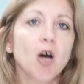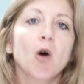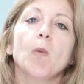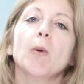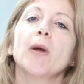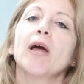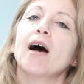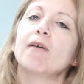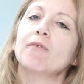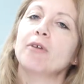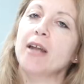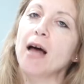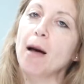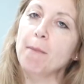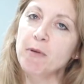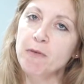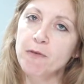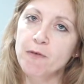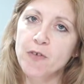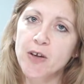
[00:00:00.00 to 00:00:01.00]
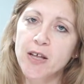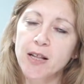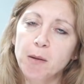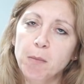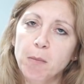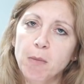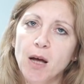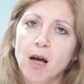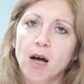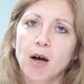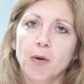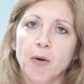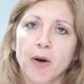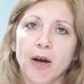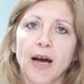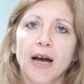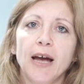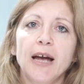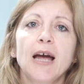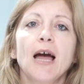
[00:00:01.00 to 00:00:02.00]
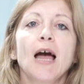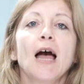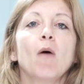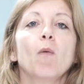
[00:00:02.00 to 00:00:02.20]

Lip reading: We have an ABBA film, okay?